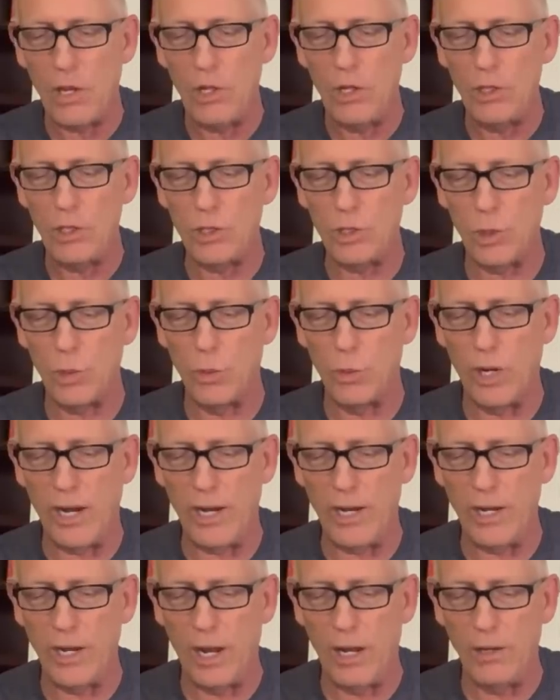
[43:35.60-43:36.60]
So
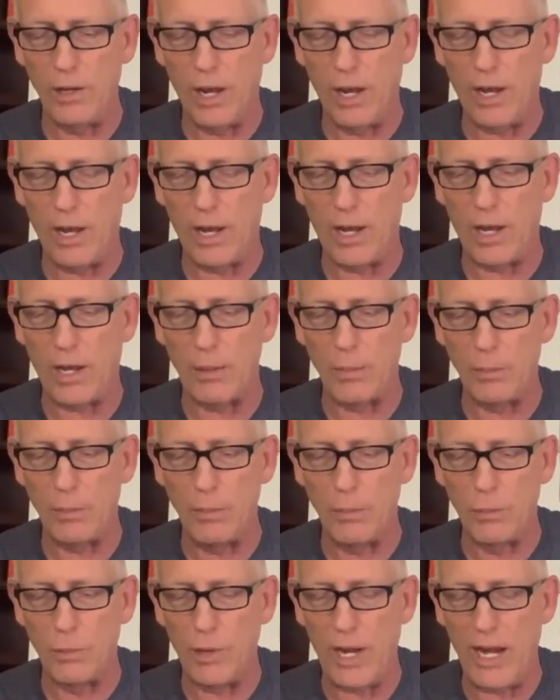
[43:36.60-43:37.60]
when uh,
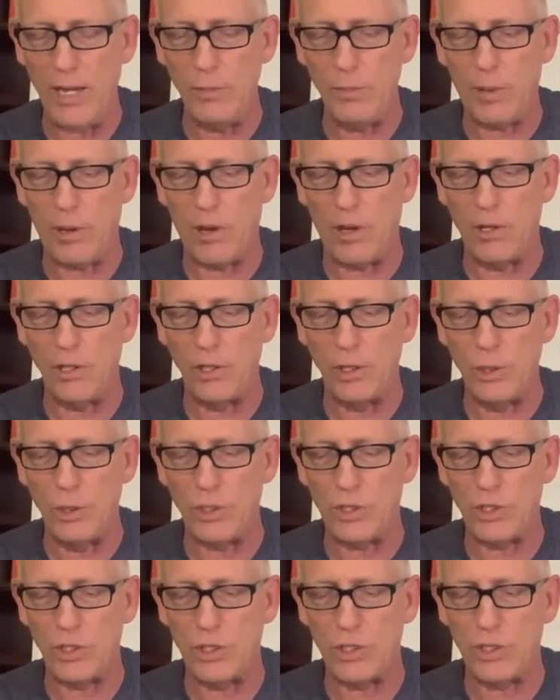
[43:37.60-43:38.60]
Rand Paul
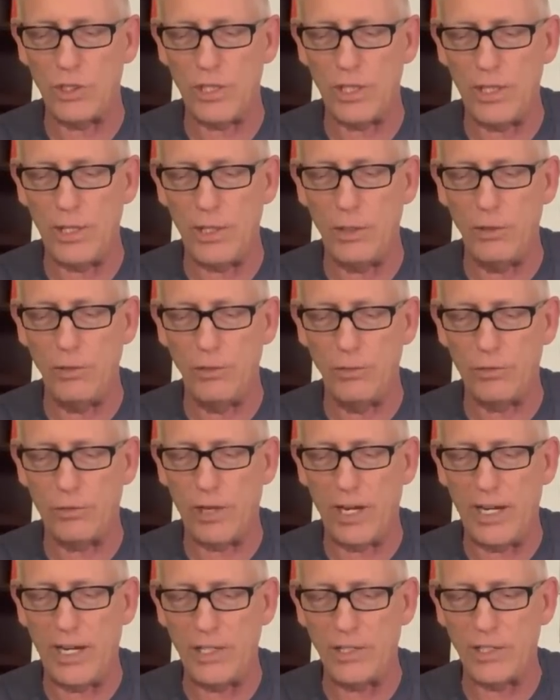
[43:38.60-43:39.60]
uses the
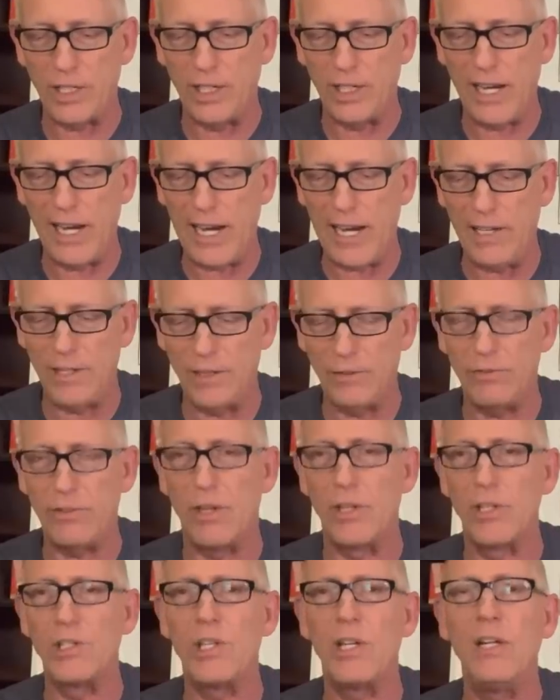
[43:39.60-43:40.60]
phrase gain of
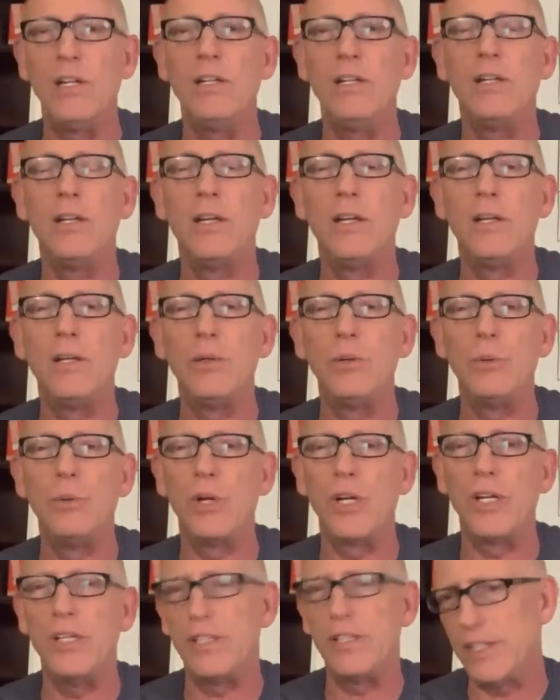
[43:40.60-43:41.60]
function,
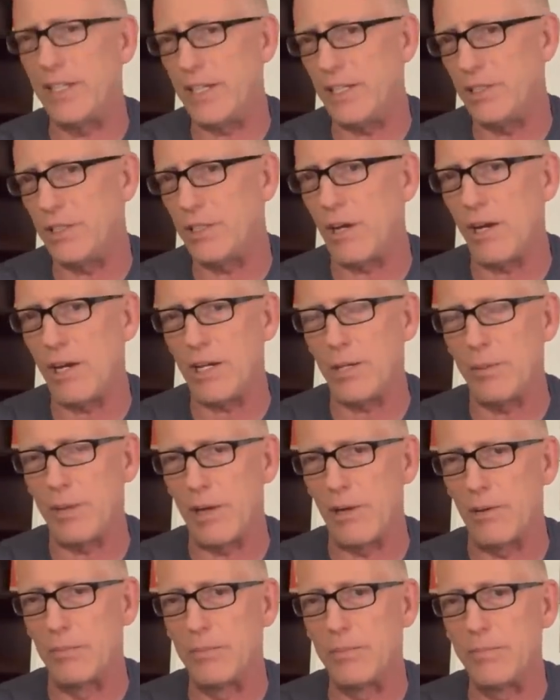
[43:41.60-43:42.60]
what do you think he's talking about?